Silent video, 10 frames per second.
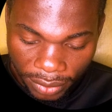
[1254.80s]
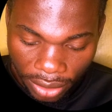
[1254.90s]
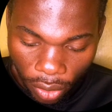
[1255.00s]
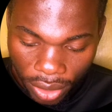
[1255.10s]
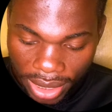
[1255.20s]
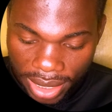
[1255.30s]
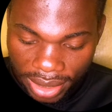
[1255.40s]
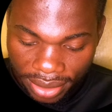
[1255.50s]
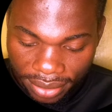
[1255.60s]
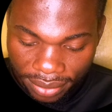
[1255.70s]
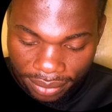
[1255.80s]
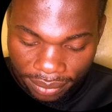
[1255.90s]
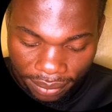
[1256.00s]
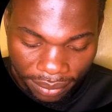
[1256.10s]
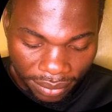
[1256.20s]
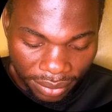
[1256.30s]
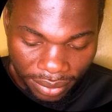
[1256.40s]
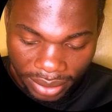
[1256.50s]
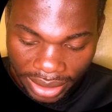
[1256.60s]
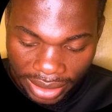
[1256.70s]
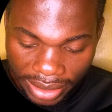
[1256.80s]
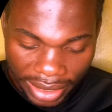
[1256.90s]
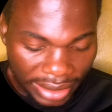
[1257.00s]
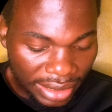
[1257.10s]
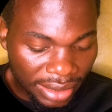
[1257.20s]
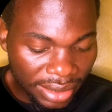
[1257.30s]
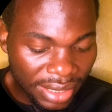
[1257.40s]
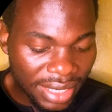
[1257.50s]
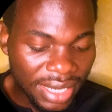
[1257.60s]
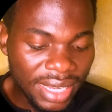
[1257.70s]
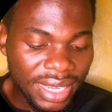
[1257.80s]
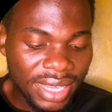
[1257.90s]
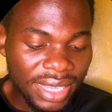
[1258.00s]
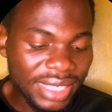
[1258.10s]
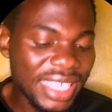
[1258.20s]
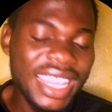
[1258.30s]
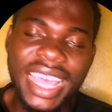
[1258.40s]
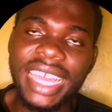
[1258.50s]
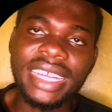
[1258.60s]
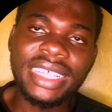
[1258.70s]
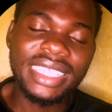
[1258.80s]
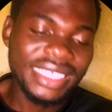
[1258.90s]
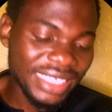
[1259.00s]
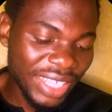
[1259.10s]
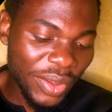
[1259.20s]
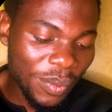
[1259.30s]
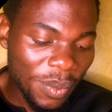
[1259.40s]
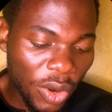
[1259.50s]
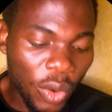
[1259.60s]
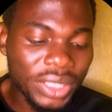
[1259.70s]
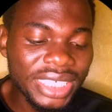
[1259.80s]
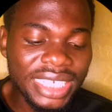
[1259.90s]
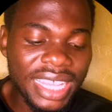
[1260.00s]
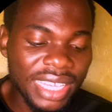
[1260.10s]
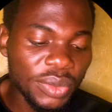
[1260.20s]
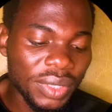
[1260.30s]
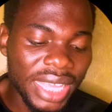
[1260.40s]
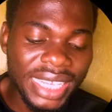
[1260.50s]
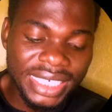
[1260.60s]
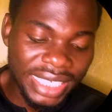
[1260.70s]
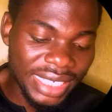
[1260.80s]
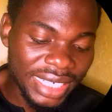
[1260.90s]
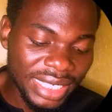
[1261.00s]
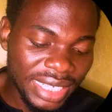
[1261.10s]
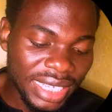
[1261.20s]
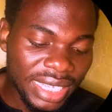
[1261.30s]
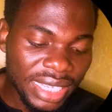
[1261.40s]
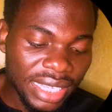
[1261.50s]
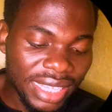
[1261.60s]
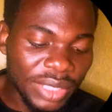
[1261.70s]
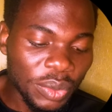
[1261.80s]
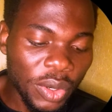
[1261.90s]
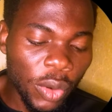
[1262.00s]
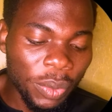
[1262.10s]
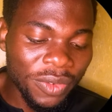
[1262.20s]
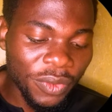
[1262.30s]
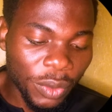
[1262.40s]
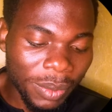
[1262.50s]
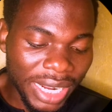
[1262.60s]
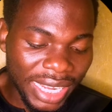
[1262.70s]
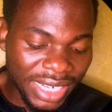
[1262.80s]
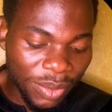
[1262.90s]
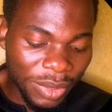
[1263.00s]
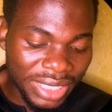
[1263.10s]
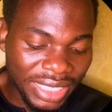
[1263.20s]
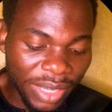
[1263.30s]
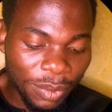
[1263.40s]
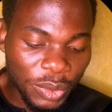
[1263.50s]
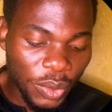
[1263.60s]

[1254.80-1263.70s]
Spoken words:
code. Click enter. It's there. The same content that we entered, that we copied from Academy, it came to